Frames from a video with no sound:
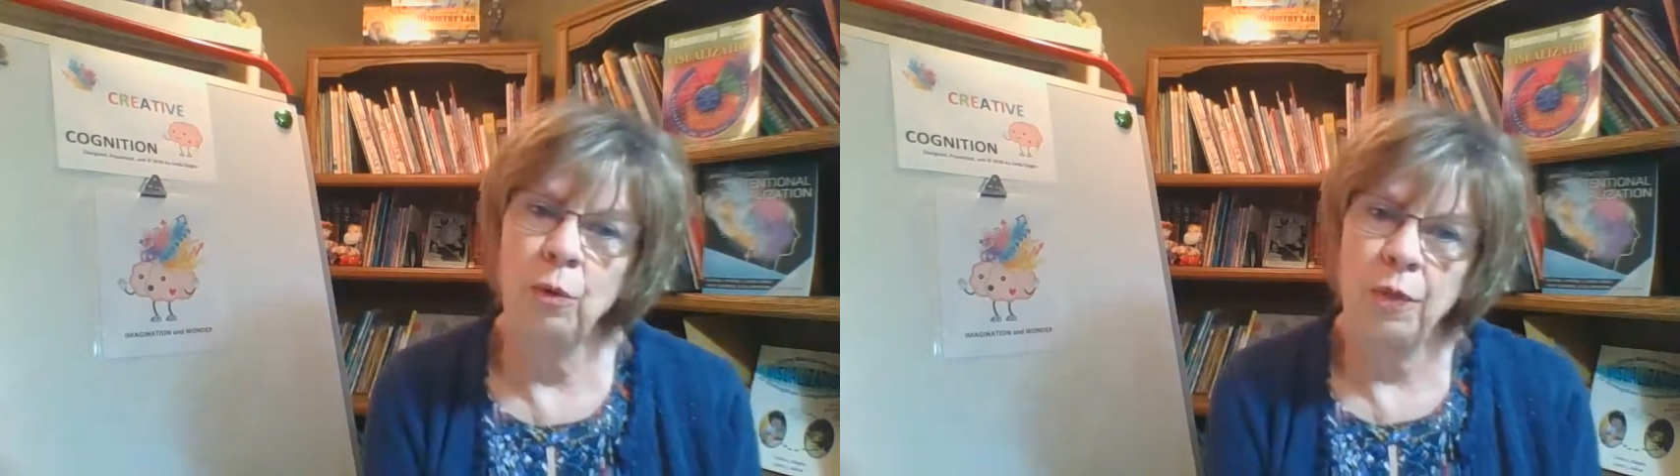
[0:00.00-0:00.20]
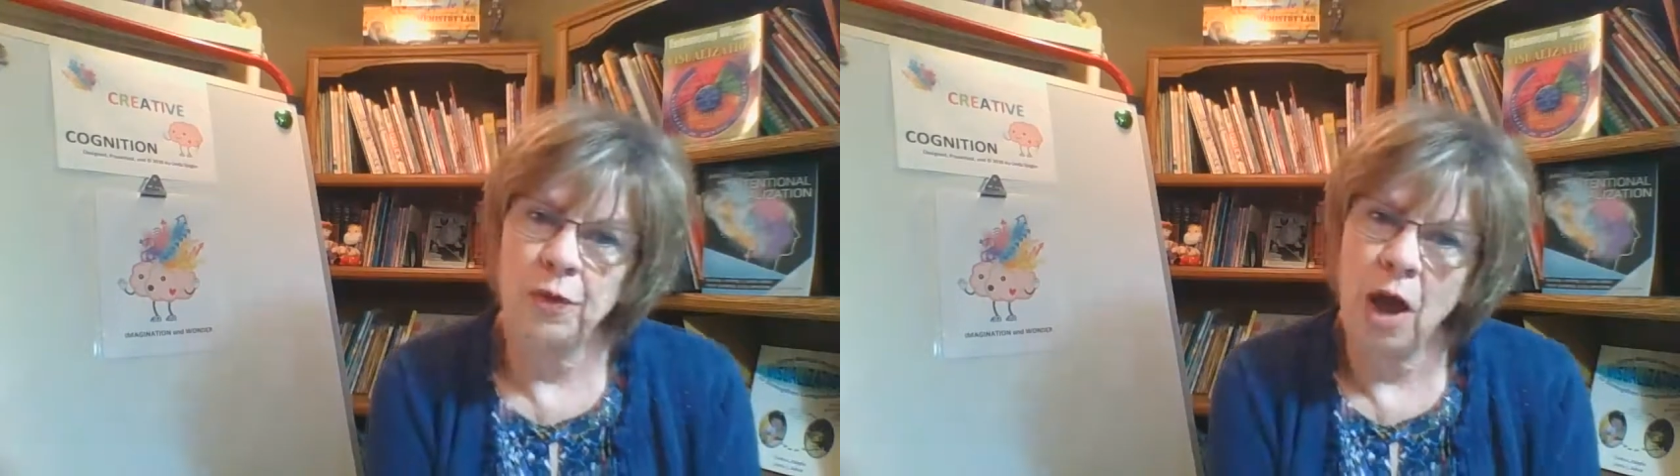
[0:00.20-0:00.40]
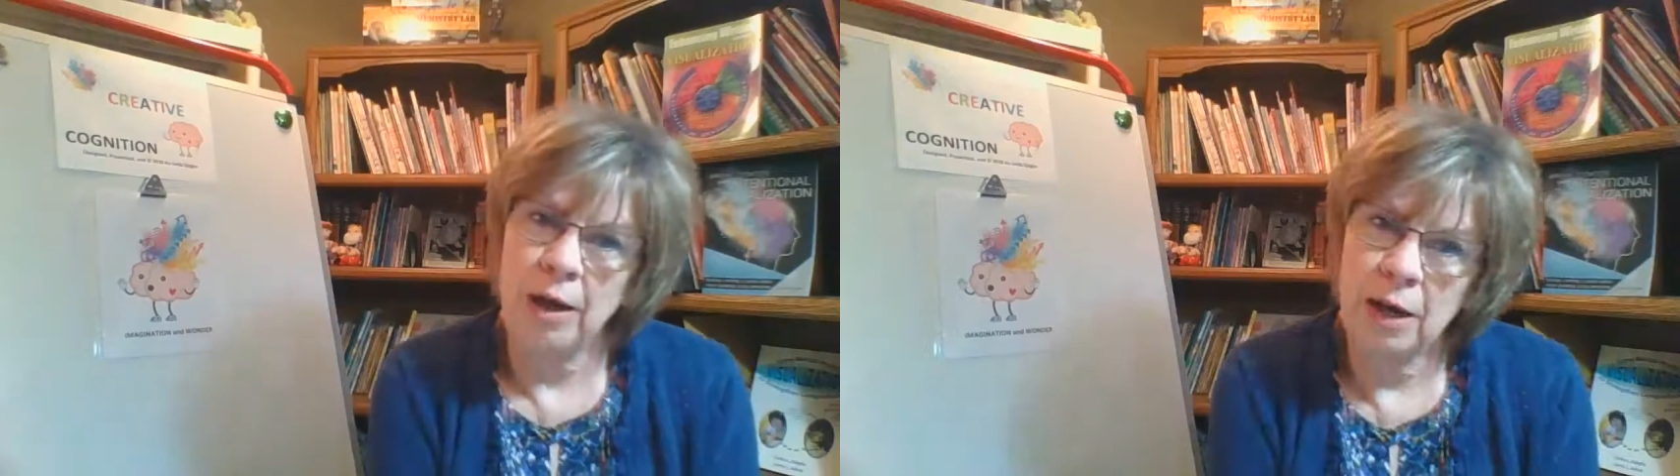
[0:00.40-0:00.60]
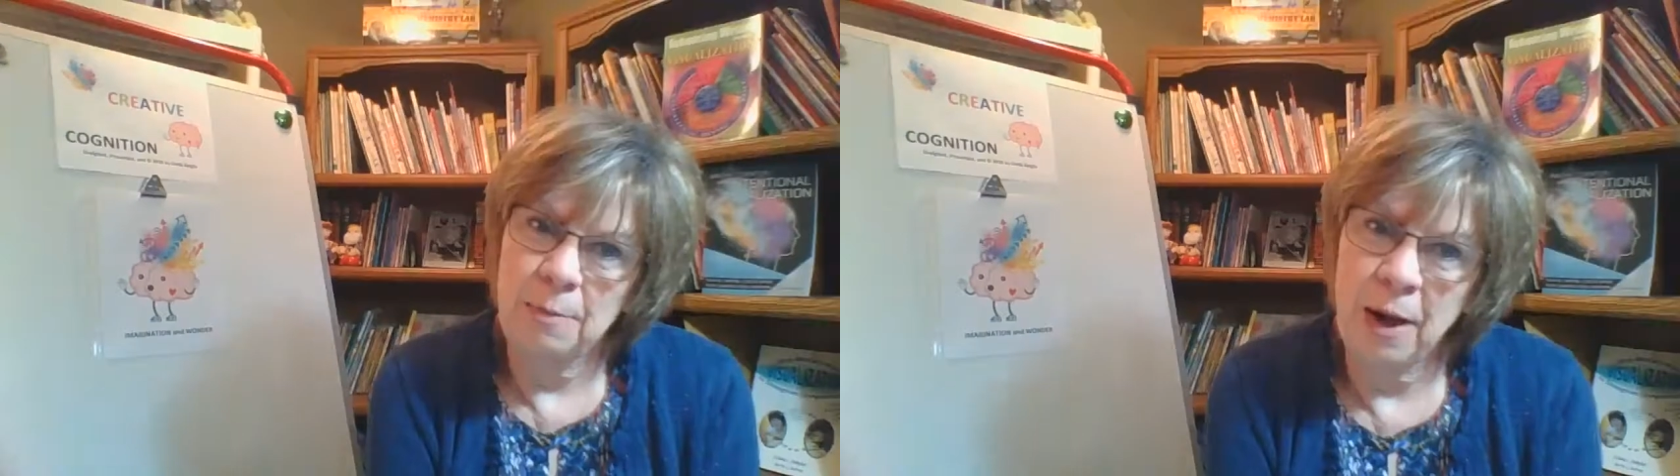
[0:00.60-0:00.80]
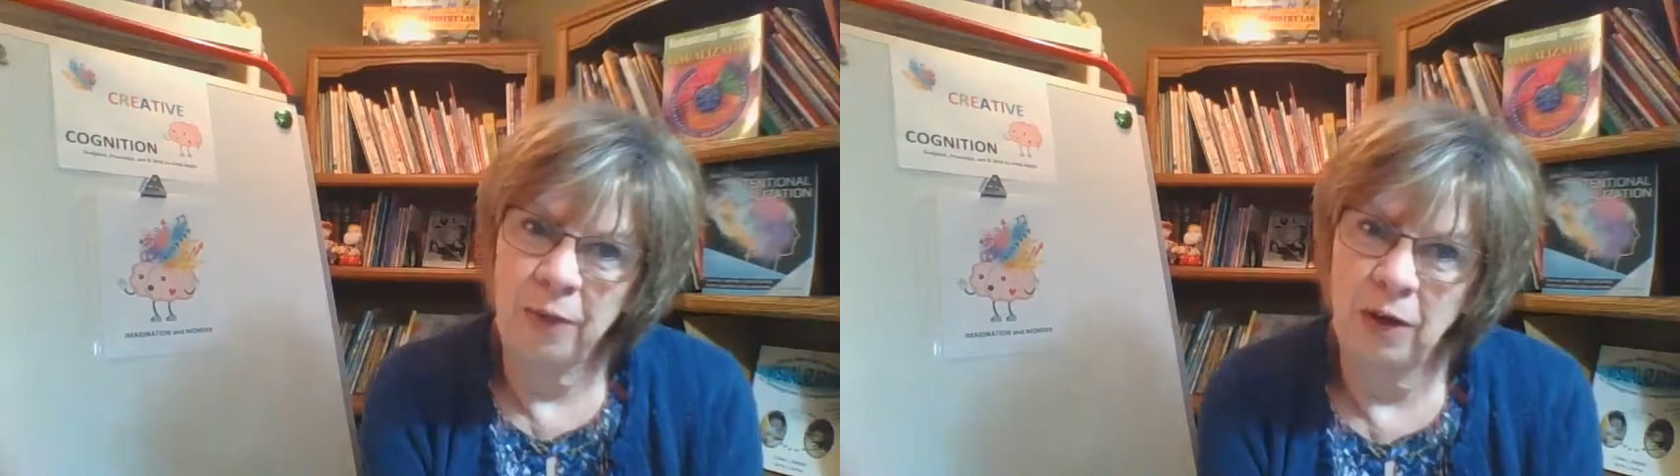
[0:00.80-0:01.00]
with talking
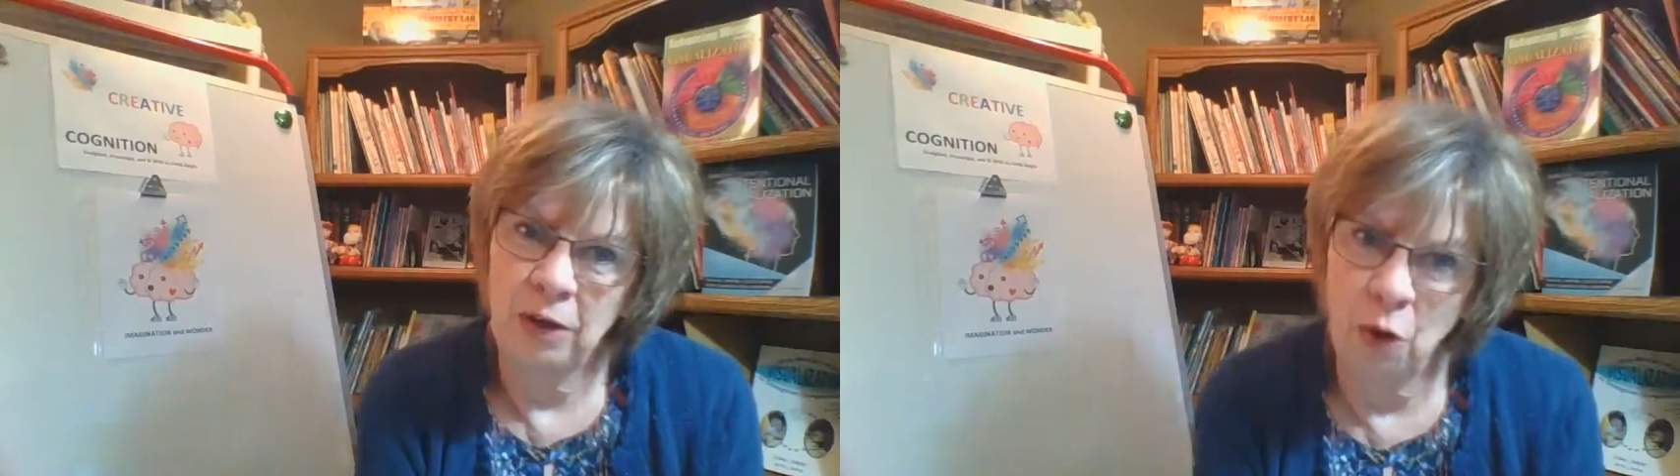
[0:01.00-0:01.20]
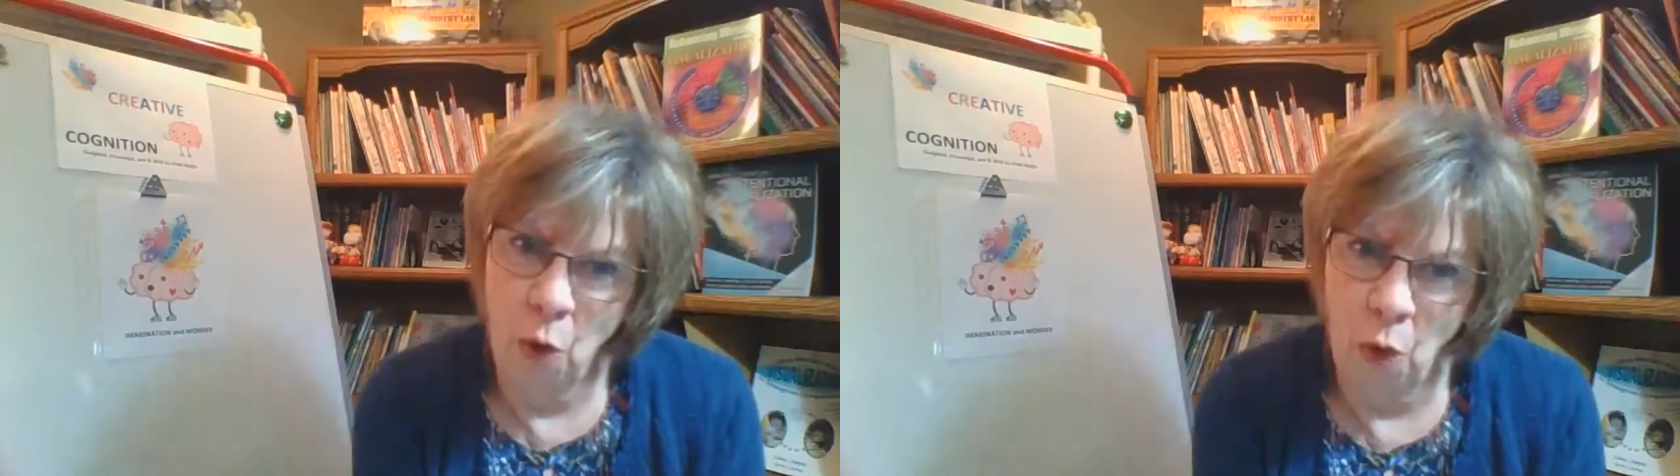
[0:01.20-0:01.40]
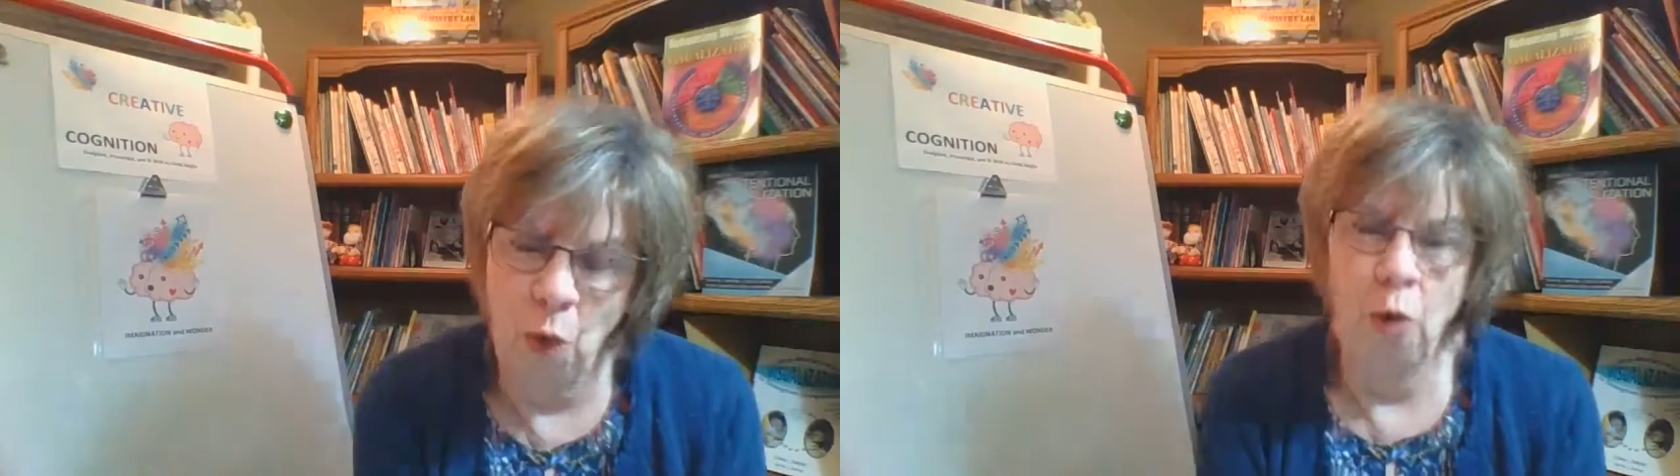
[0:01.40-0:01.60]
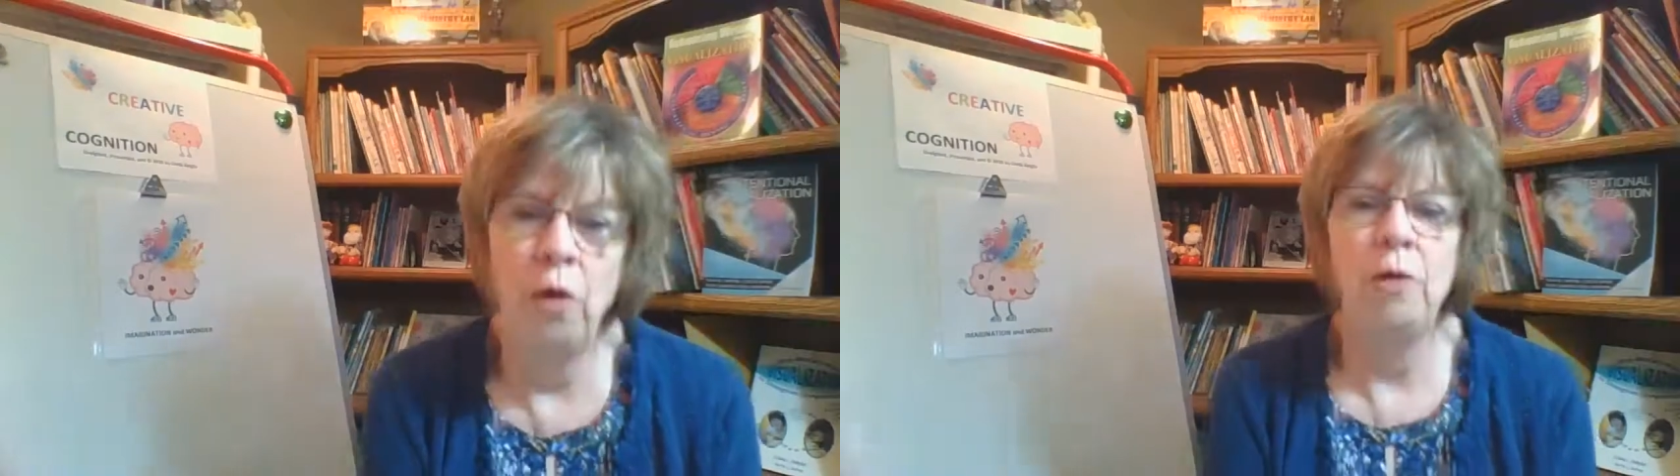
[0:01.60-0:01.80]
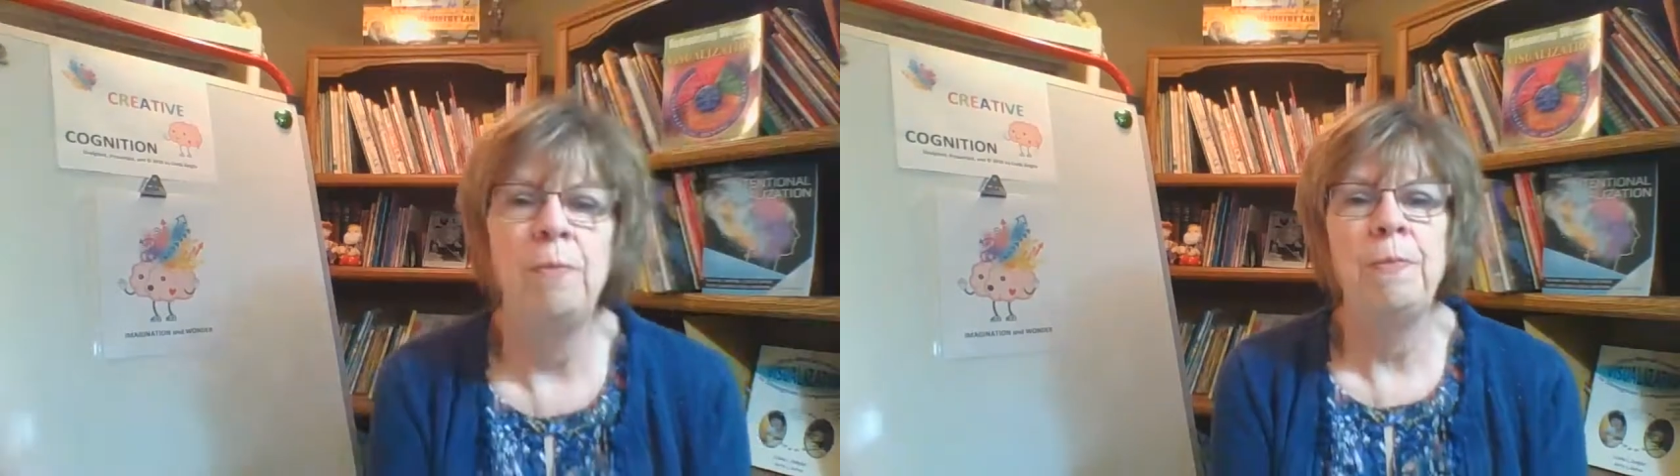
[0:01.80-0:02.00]
about the
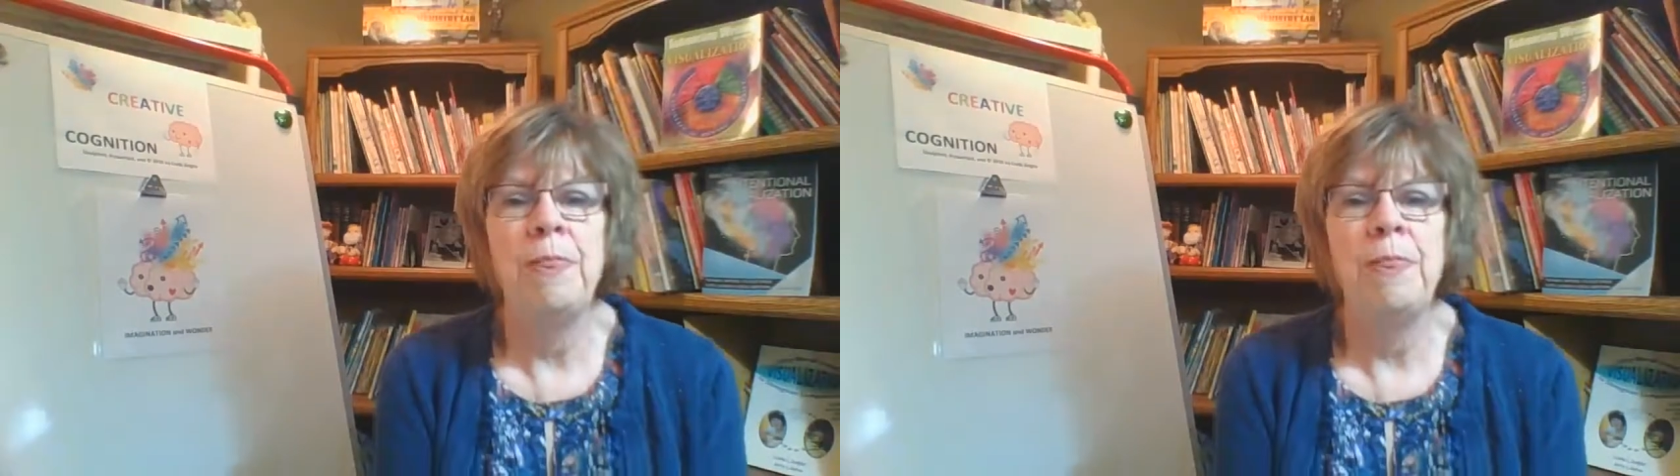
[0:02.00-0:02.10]
goal.